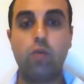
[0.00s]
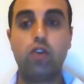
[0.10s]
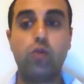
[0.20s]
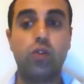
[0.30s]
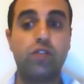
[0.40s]

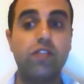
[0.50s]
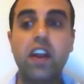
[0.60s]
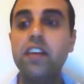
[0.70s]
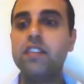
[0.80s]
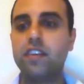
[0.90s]
which was
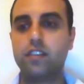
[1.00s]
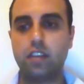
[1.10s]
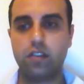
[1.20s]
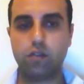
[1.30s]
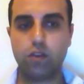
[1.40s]
very
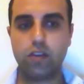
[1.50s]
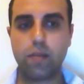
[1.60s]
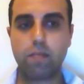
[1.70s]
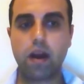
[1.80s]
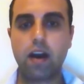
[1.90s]
successful in
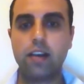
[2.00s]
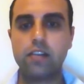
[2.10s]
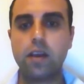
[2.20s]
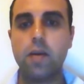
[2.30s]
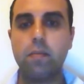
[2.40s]
the
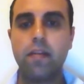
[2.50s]
past,